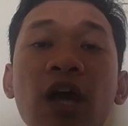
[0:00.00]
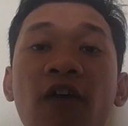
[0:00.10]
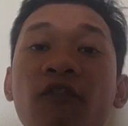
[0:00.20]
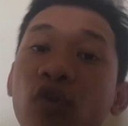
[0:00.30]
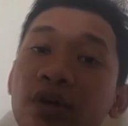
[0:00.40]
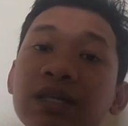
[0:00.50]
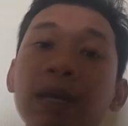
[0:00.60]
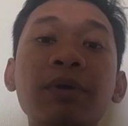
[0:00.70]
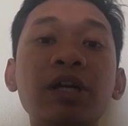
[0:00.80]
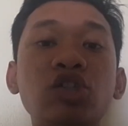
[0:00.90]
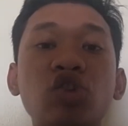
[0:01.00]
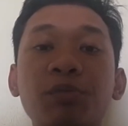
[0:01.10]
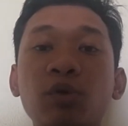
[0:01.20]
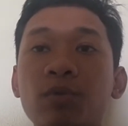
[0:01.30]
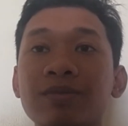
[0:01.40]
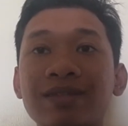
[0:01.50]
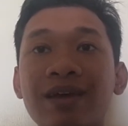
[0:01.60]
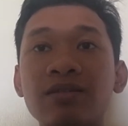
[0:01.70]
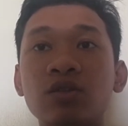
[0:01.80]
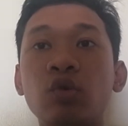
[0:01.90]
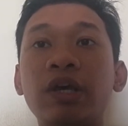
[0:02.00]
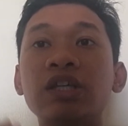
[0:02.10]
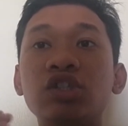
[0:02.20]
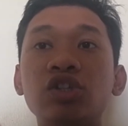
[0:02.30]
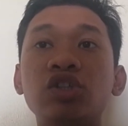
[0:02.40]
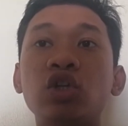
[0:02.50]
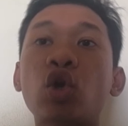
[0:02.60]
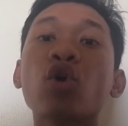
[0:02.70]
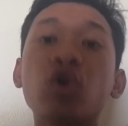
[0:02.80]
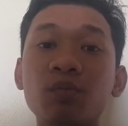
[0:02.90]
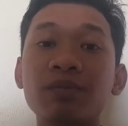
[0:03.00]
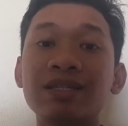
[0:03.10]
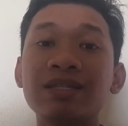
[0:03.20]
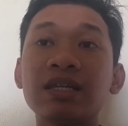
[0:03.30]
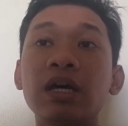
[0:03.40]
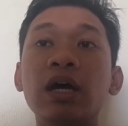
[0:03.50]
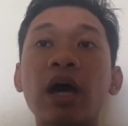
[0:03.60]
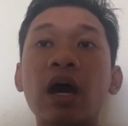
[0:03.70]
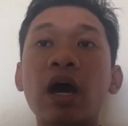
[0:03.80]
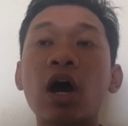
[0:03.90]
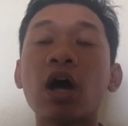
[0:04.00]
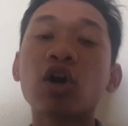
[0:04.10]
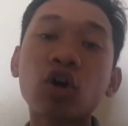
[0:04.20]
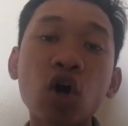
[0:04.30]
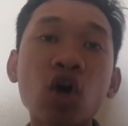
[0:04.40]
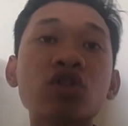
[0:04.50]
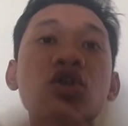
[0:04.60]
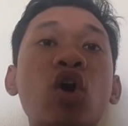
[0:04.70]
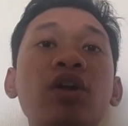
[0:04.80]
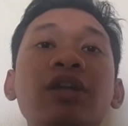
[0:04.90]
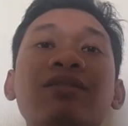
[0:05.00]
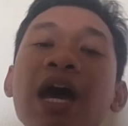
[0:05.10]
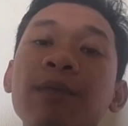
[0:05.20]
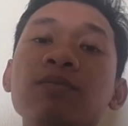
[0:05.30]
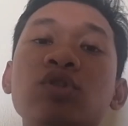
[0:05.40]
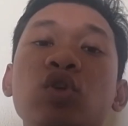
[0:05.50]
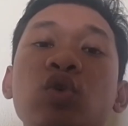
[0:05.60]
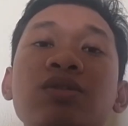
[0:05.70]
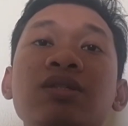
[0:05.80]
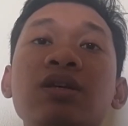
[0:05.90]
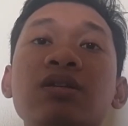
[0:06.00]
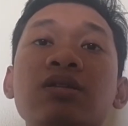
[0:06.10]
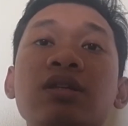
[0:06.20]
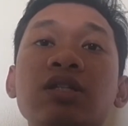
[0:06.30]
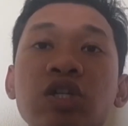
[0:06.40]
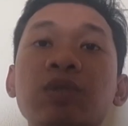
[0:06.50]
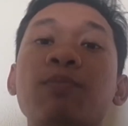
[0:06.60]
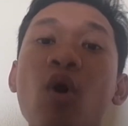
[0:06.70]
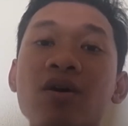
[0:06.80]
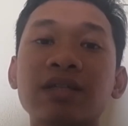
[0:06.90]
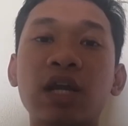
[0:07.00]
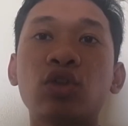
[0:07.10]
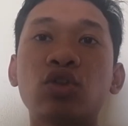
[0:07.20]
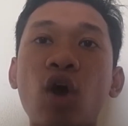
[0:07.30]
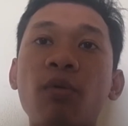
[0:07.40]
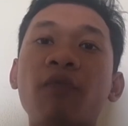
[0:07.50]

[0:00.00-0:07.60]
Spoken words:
For example, in Shopee websites, we can search documents across all the types using the search box at the top of the